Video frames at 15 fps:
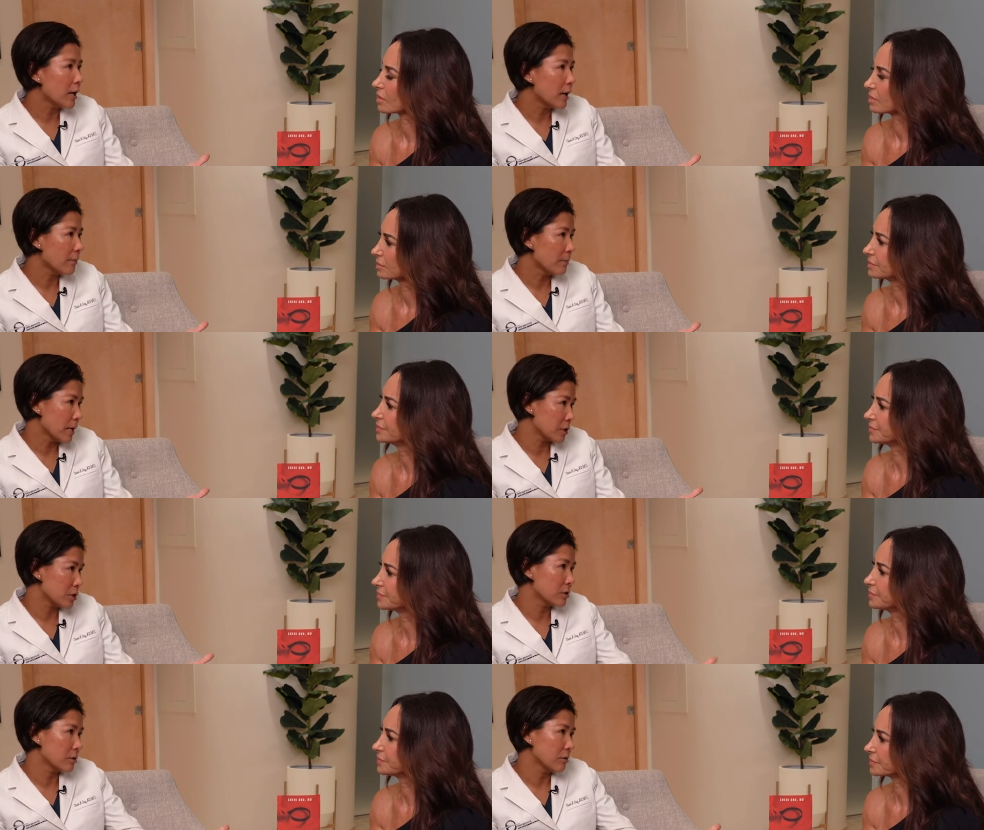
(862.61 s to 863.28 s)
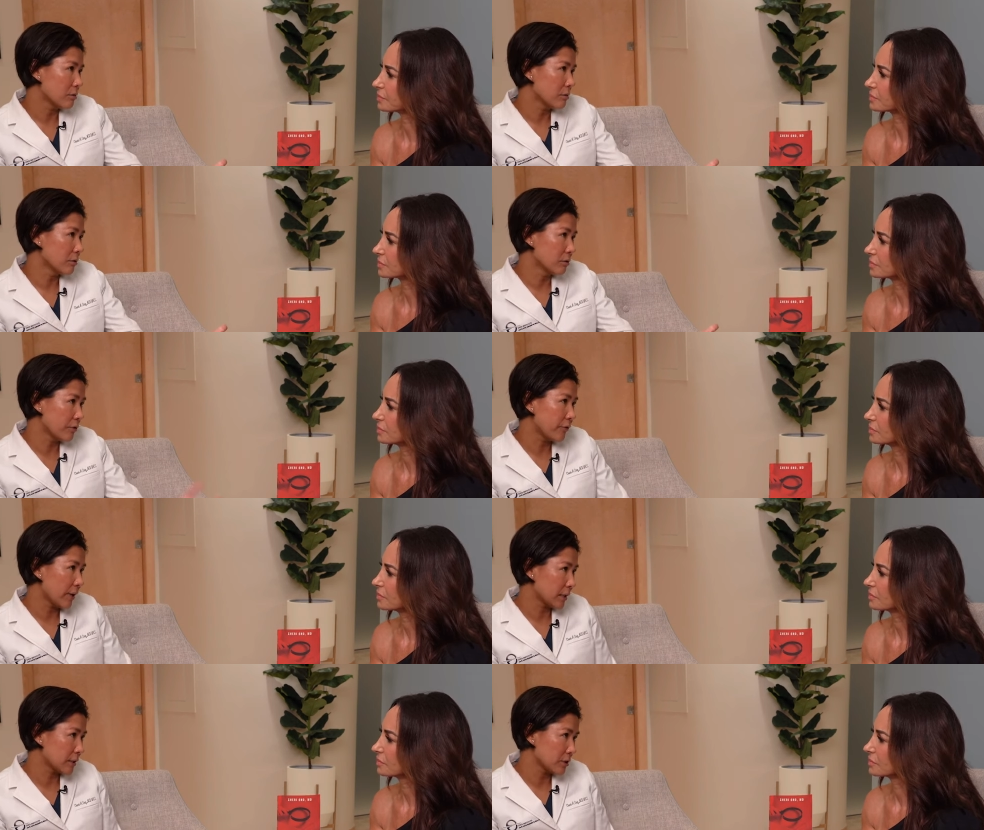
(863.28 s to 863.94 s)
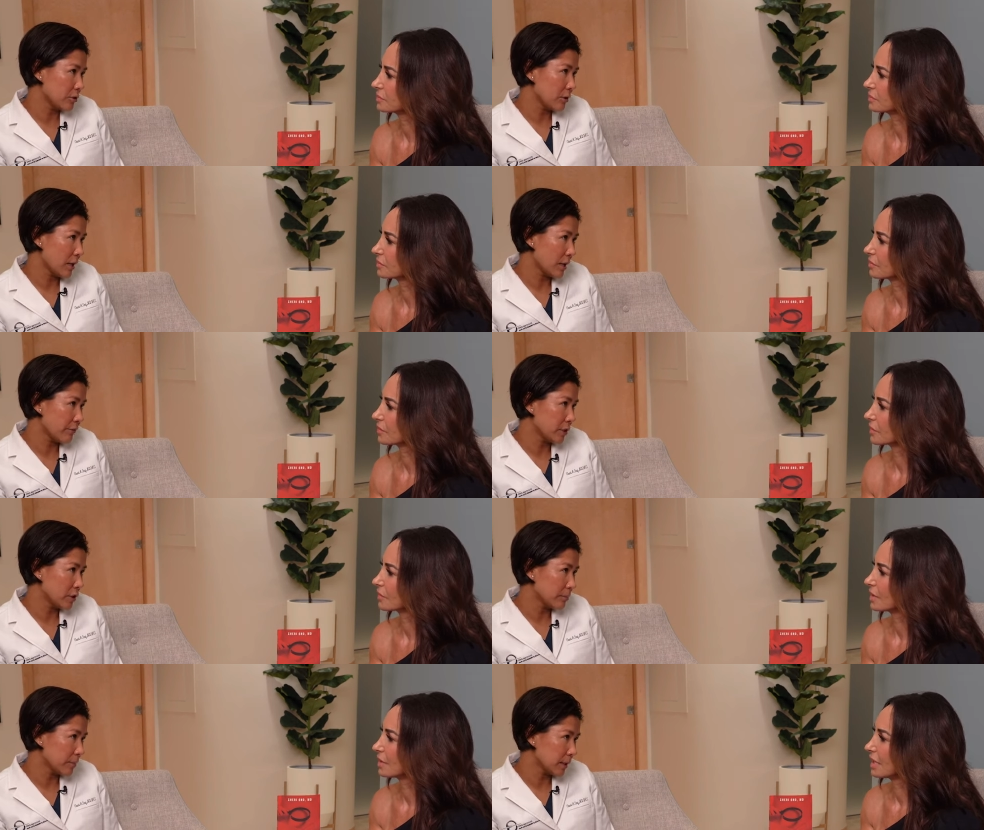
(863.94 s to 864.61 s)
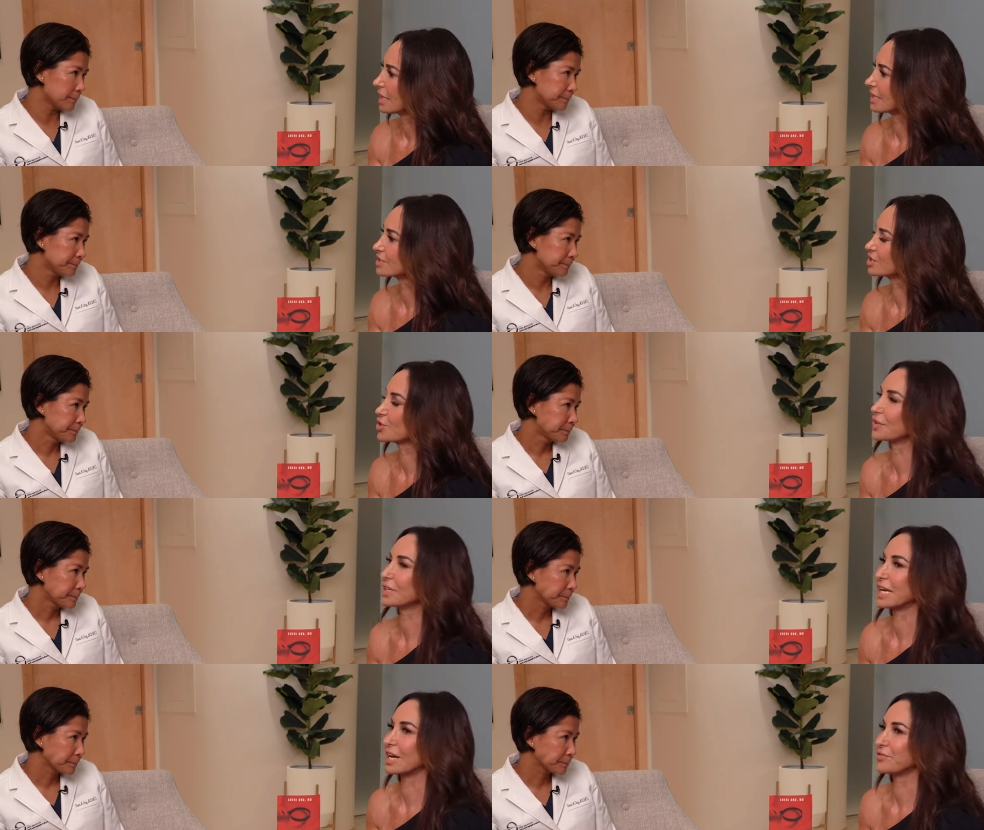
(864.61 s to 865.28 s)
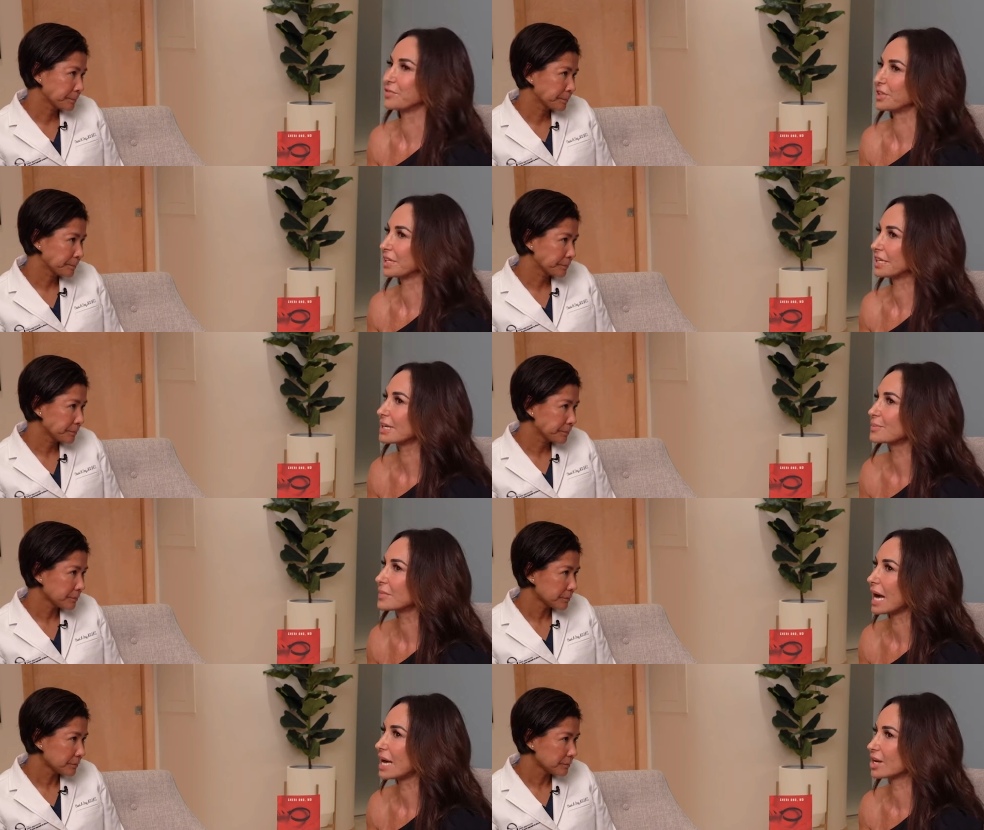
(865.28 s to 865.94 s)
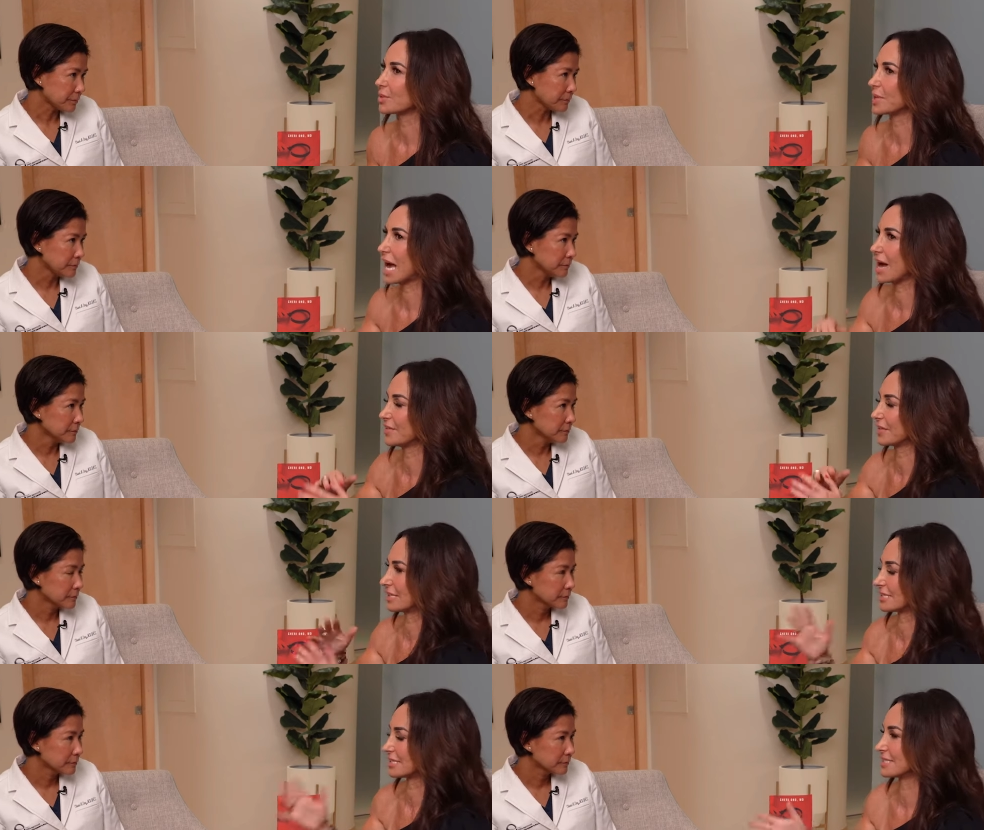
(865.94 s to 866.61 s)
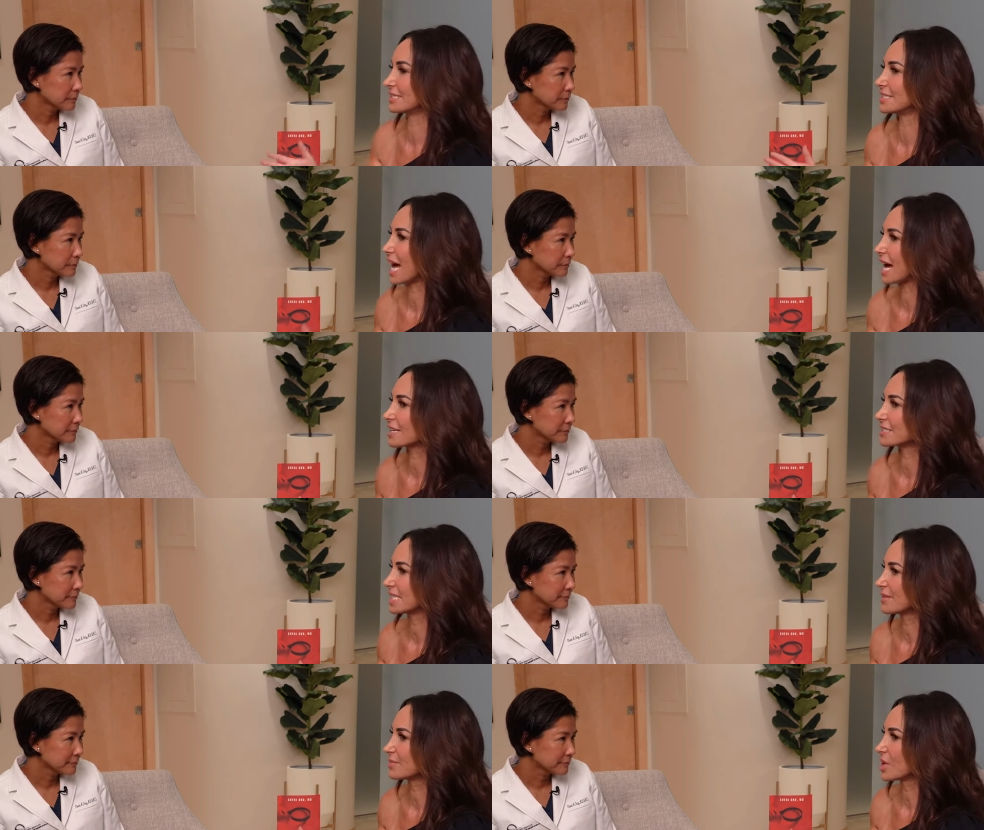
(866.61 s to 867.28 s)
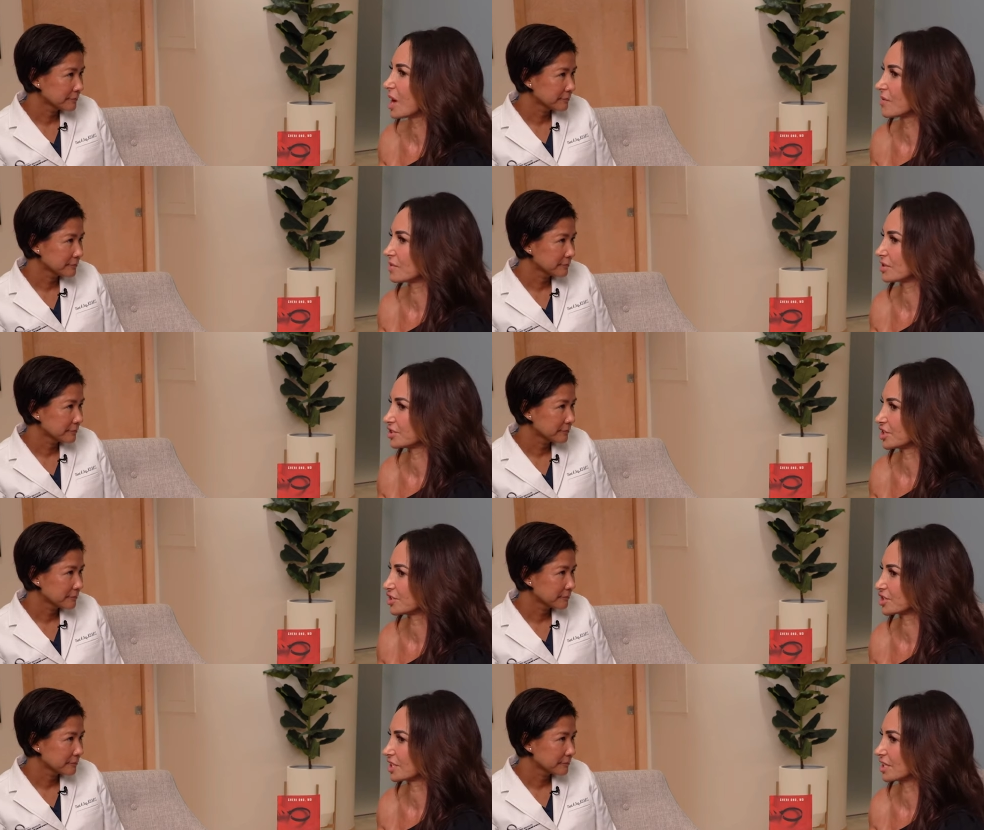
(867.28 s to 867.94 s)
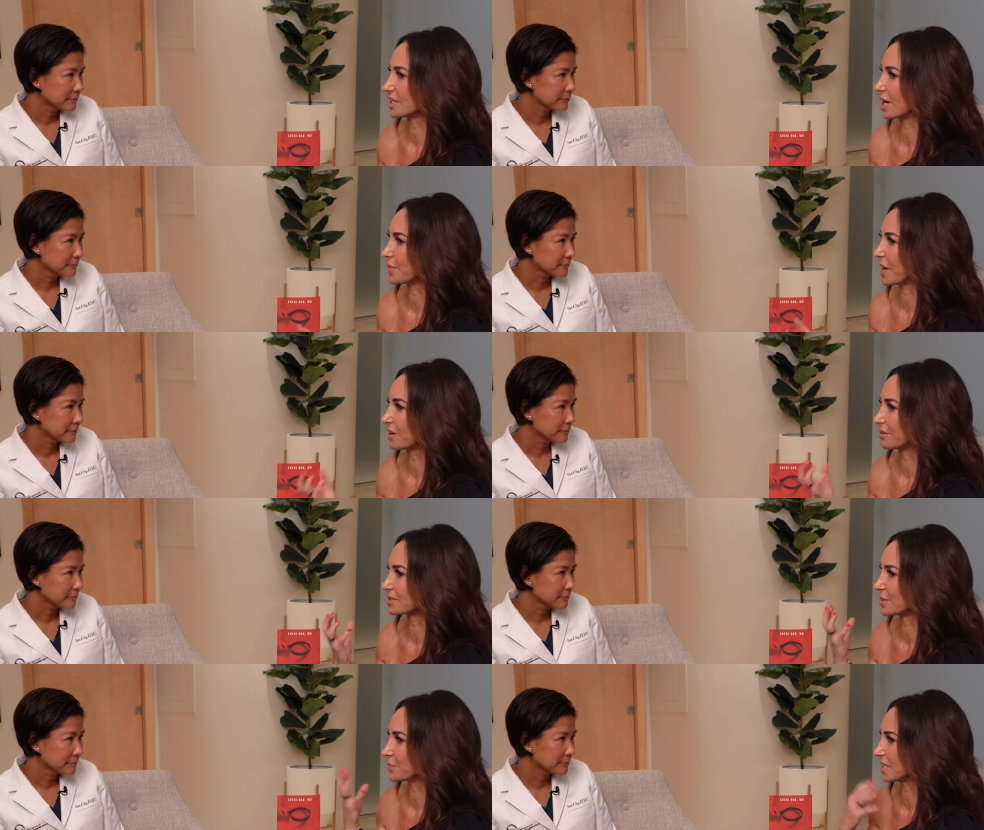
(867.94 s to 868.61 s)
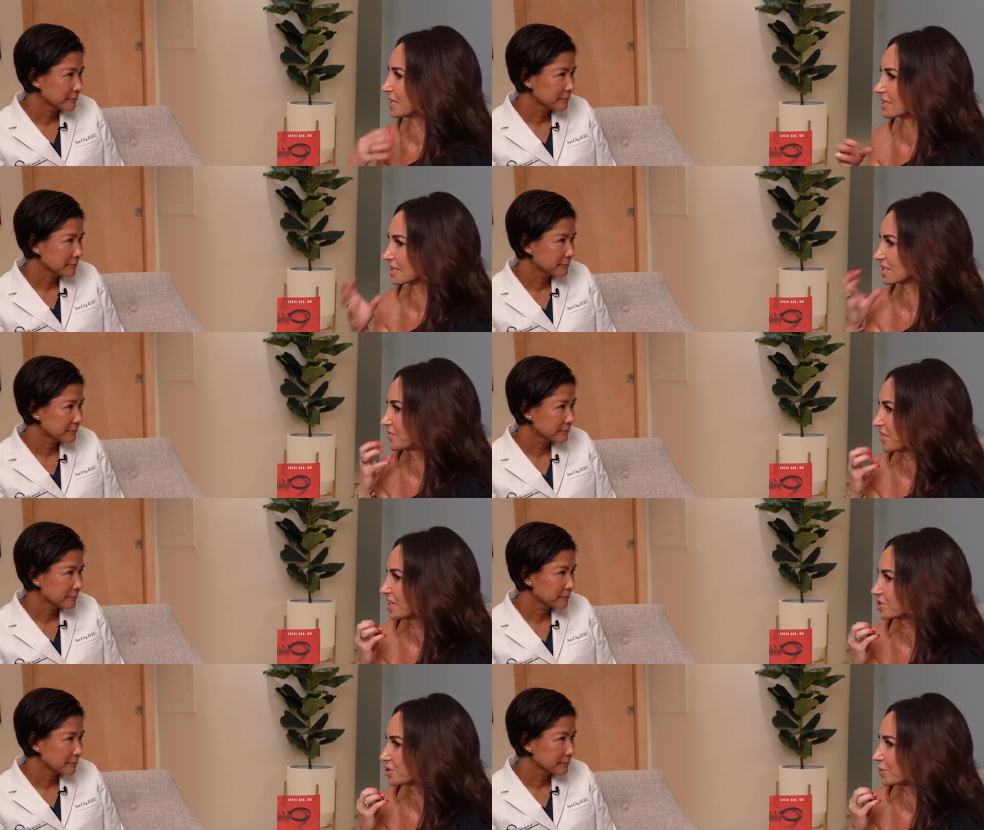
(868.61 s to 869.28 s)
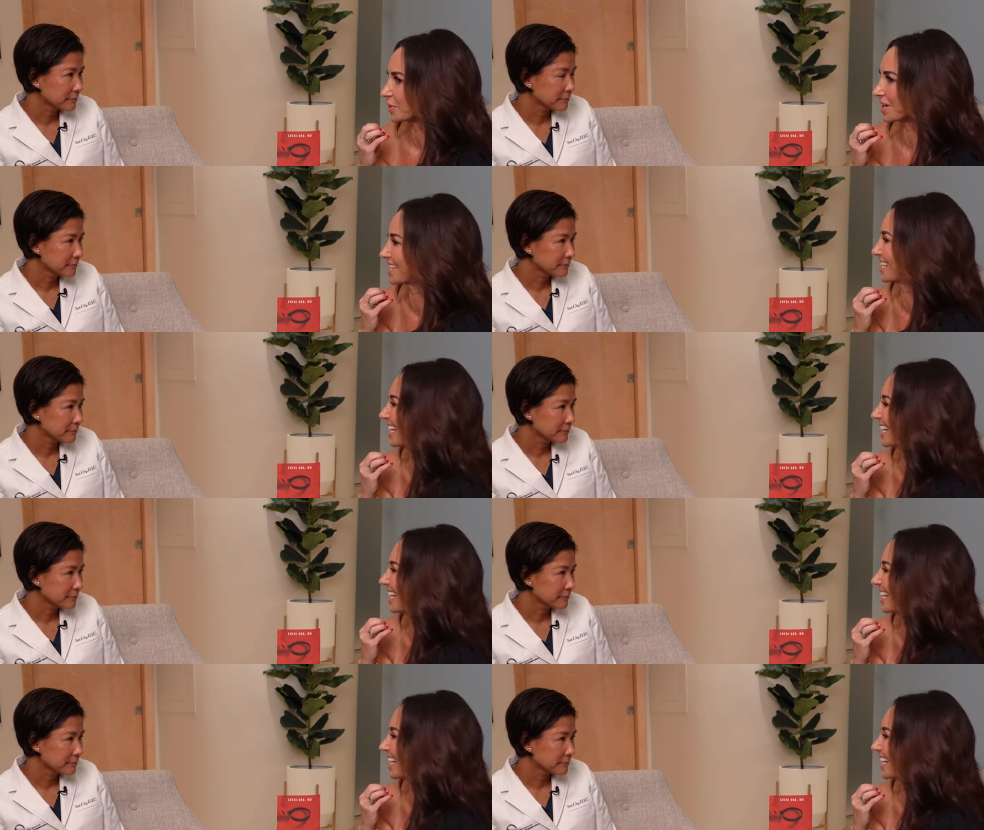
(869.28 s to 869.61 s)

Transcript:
Speaker 1: how much mm -hmm. growth factors you have in your blood
Speaker 2: it's so funny i feel like i'm i could be having this exact same conversation about somebody that does facial work